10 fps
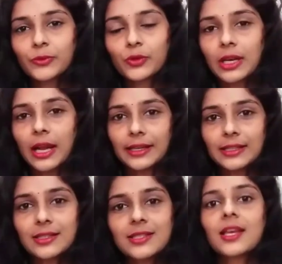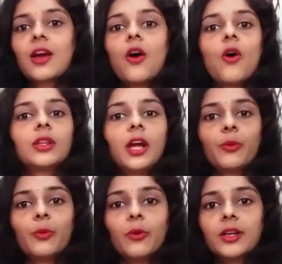those lines or
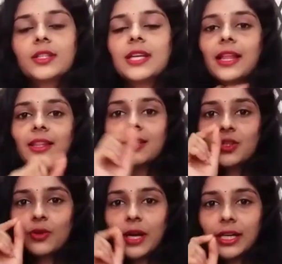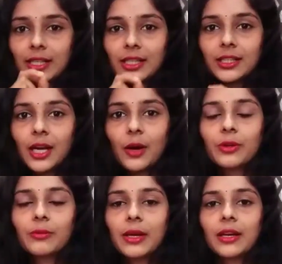that words and just writing it down
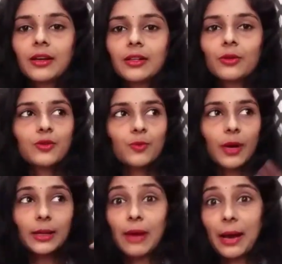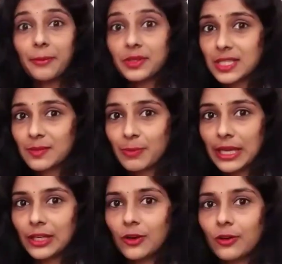in my running notes while ma'am is
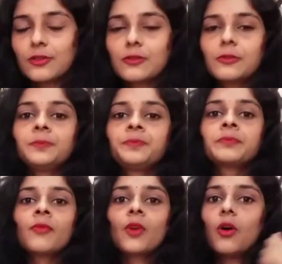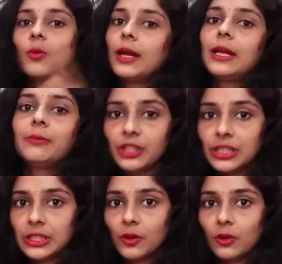explaining also, or while I'm
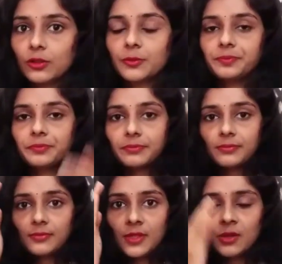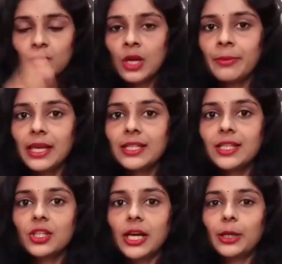reading also. So I make
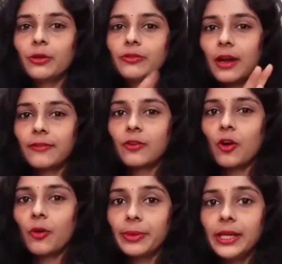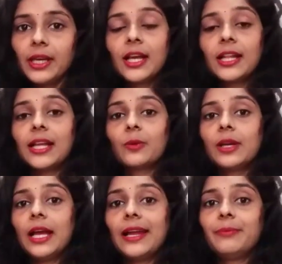such kind of rough copy that
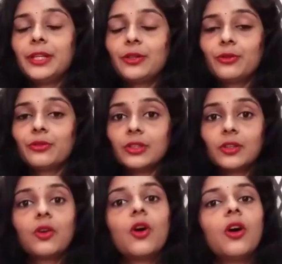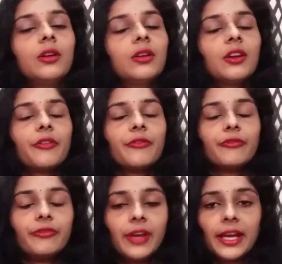will help me to recall
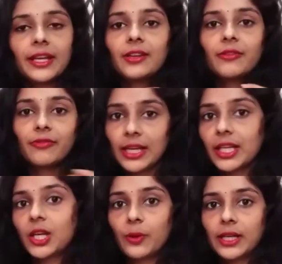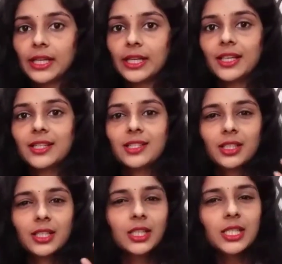very, very quickly. It's a
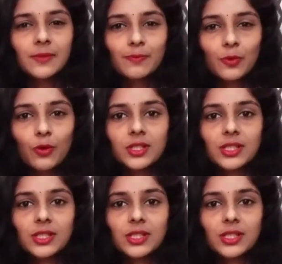crisp notes